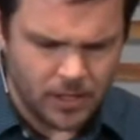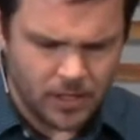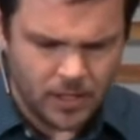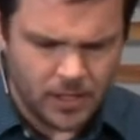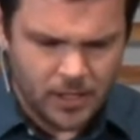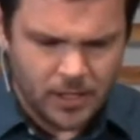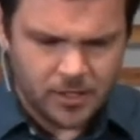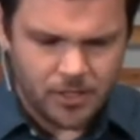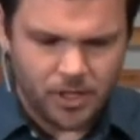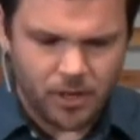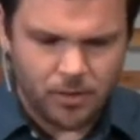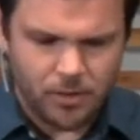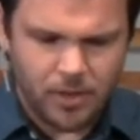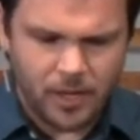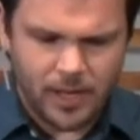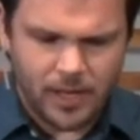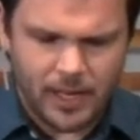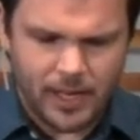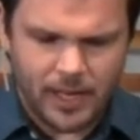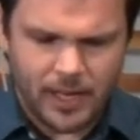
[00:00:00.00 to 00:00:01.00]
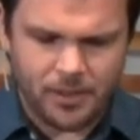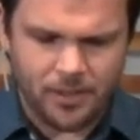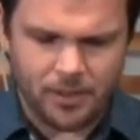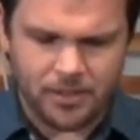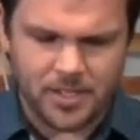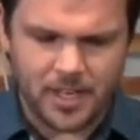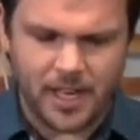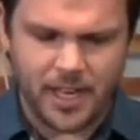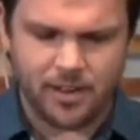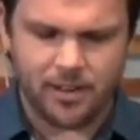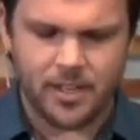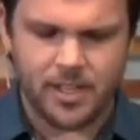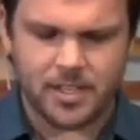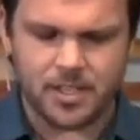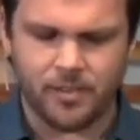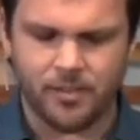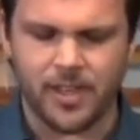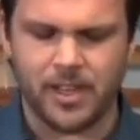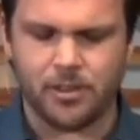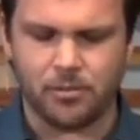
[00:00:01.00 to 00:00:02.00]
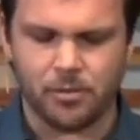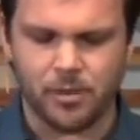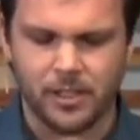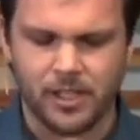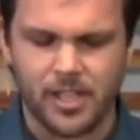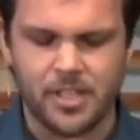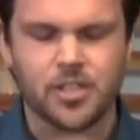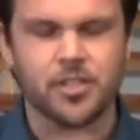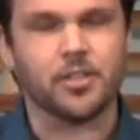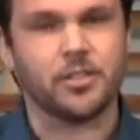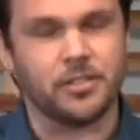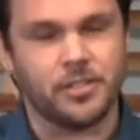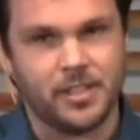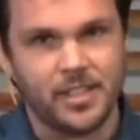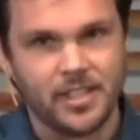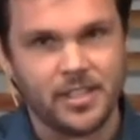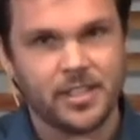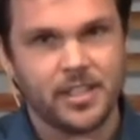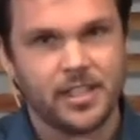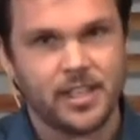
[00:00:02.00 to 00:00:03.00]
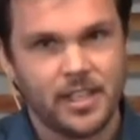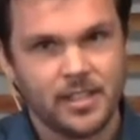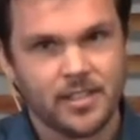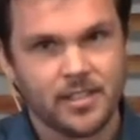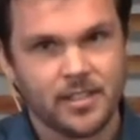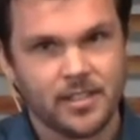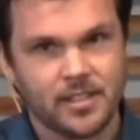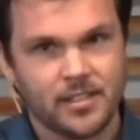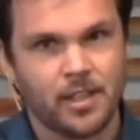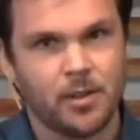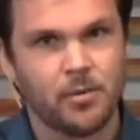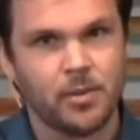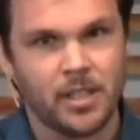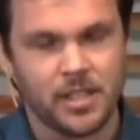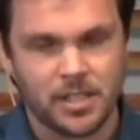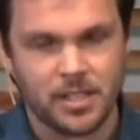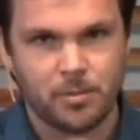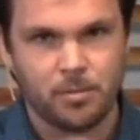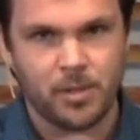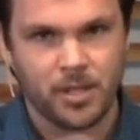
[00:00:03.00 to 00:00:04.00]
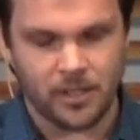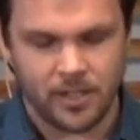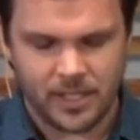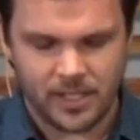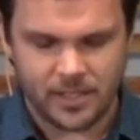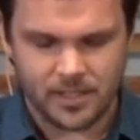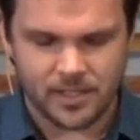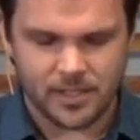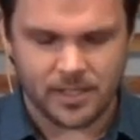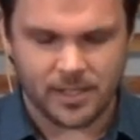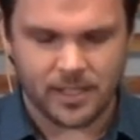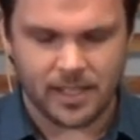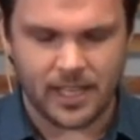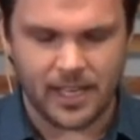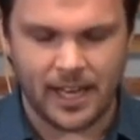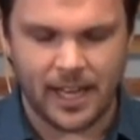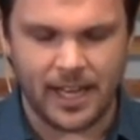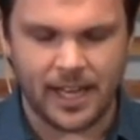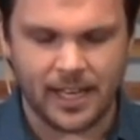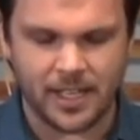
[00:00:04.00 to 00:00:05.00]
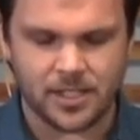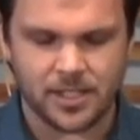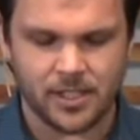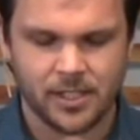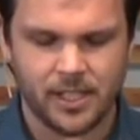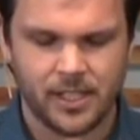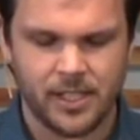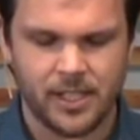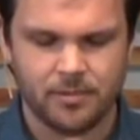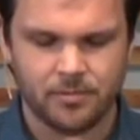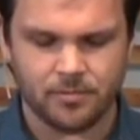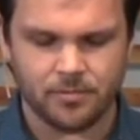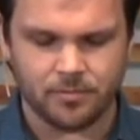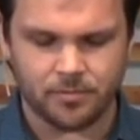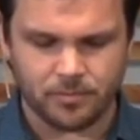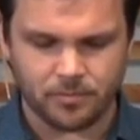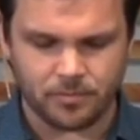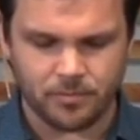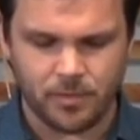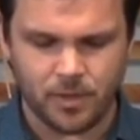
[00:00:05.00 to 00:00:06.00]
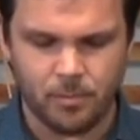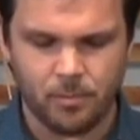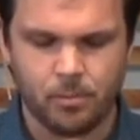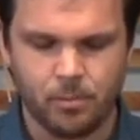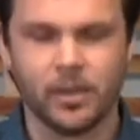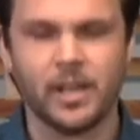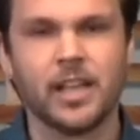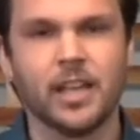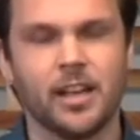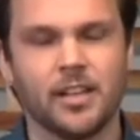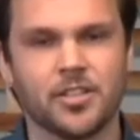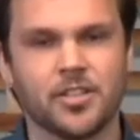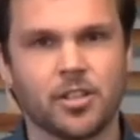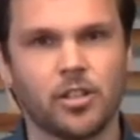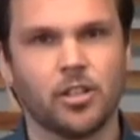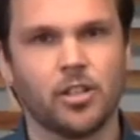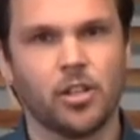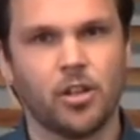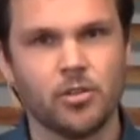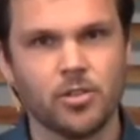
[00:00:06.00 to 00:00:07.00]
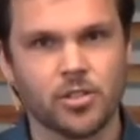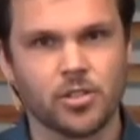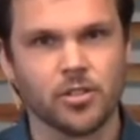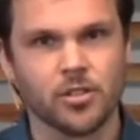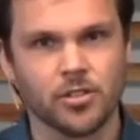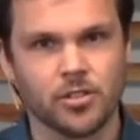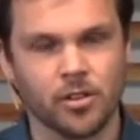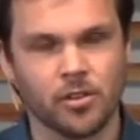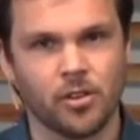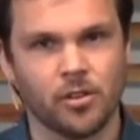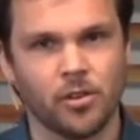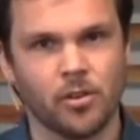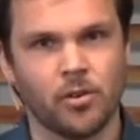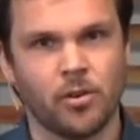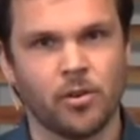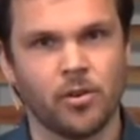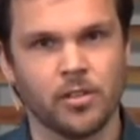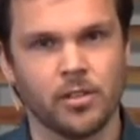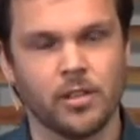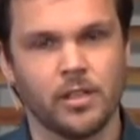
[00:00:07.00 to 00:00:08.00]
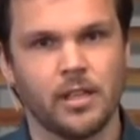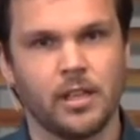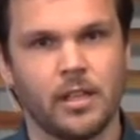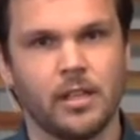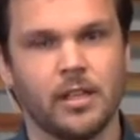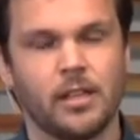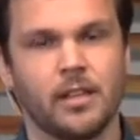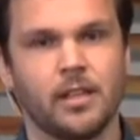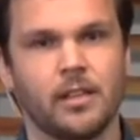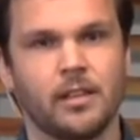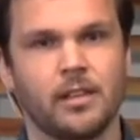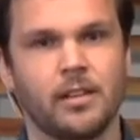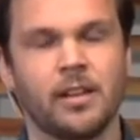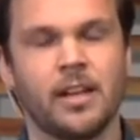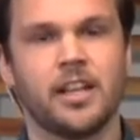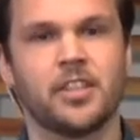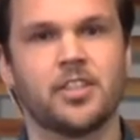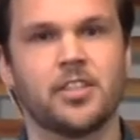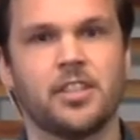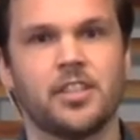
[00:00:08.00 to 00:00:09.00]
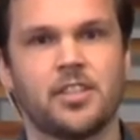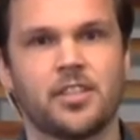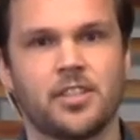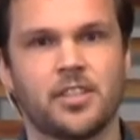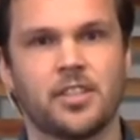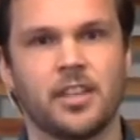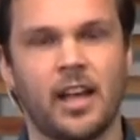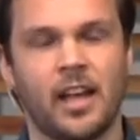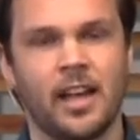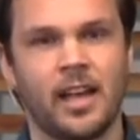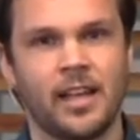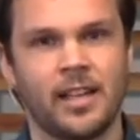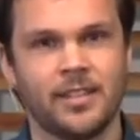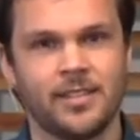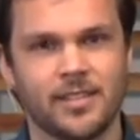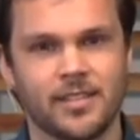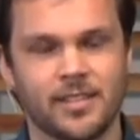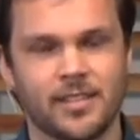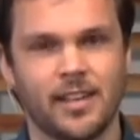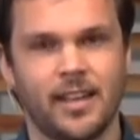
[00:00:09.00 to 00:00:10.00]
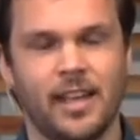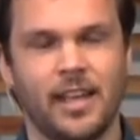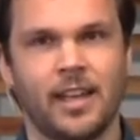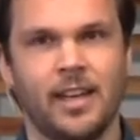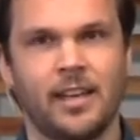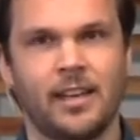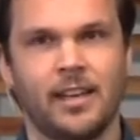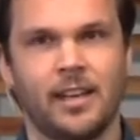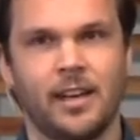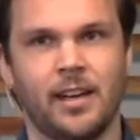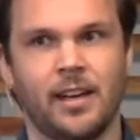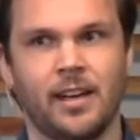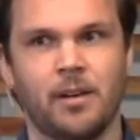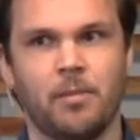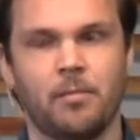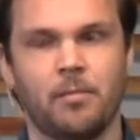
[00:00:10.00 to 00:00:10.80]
So the, those areas of like relational dissonance that we experience can actually bring us closer to the Lord. They're actually signs and uh,